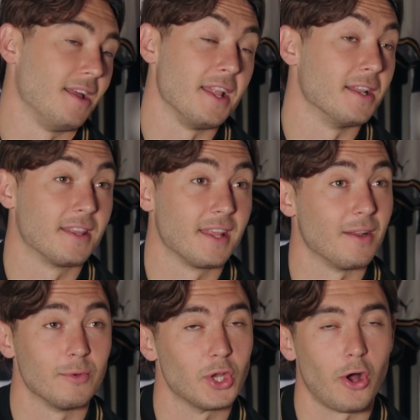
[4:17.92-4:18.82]
and, and
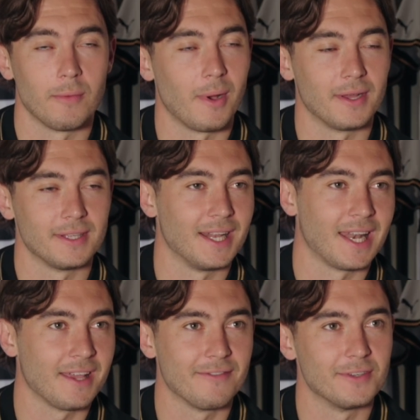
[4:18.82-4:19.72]
it was all about your
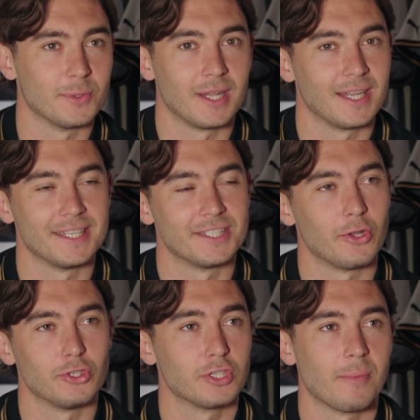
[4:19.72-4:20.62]
life as well. Like it's
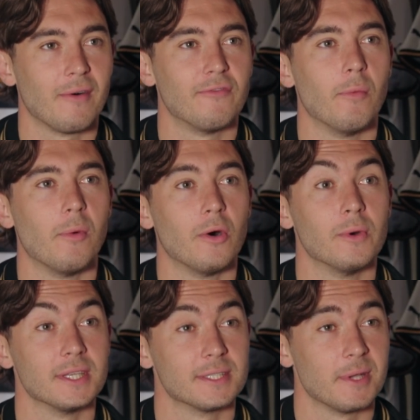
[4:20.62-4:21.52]
not just about football
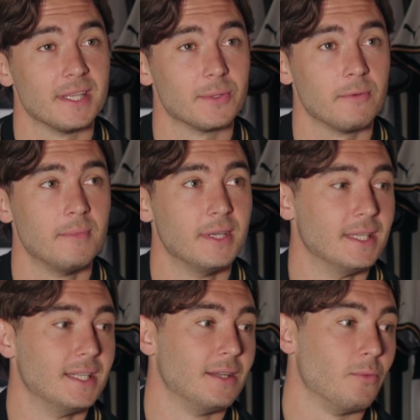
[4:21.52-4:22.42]
when you speak to him,
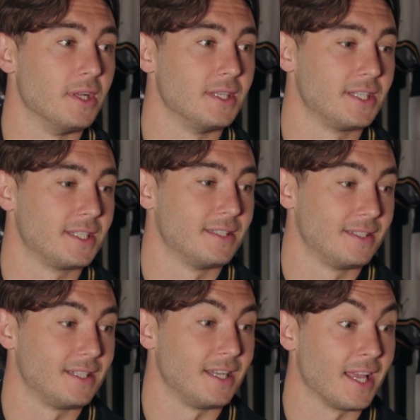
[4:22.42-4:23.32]
which
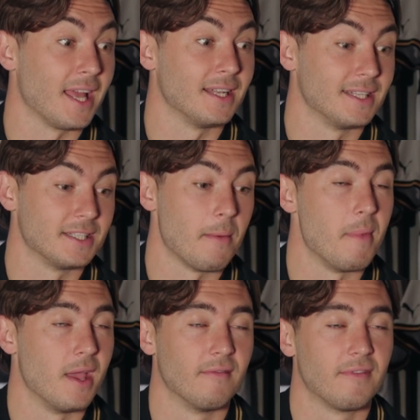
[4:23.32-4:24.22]
again is a
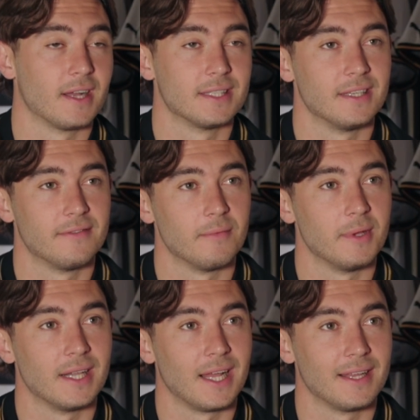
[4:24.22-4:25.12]
main factor for
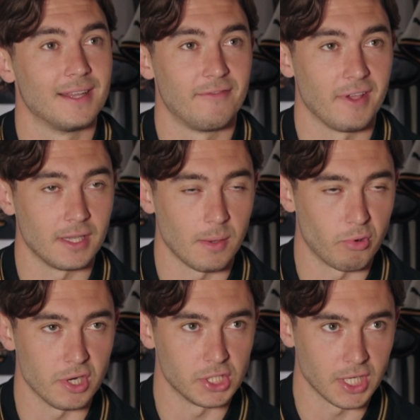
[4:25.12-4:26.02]
me. Like feeling
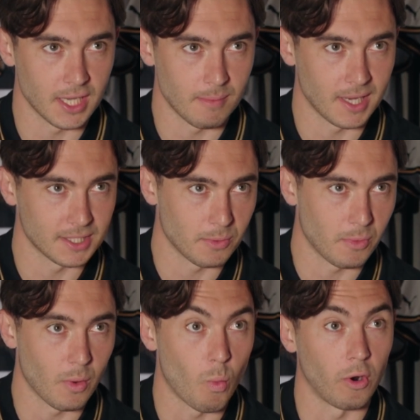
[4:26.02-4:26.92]
appreciated by
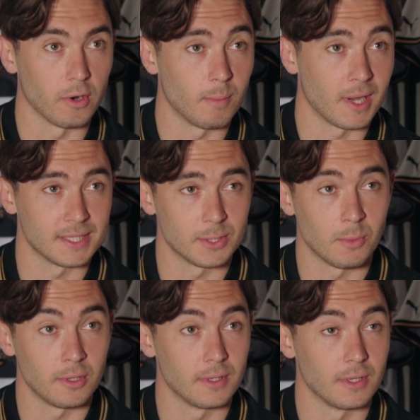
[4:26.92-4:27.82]
someone and wanted by
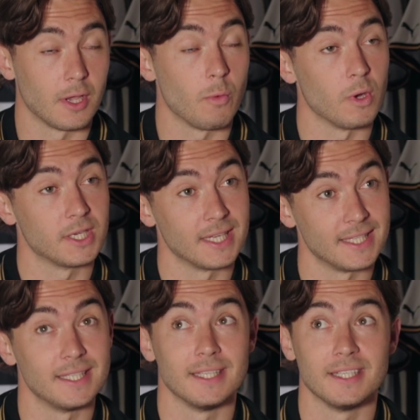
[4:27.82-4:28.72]
someone, in which I
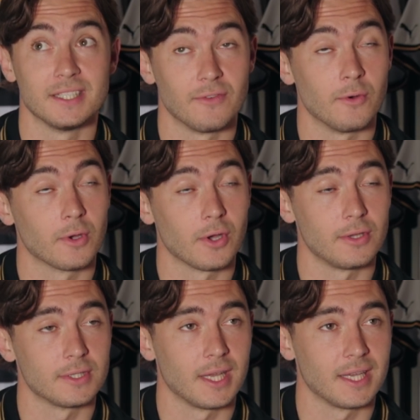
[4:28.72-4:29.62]
did in these phone
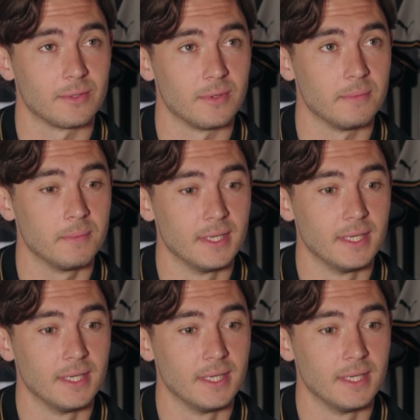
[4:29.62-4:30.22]
calls that I had with him,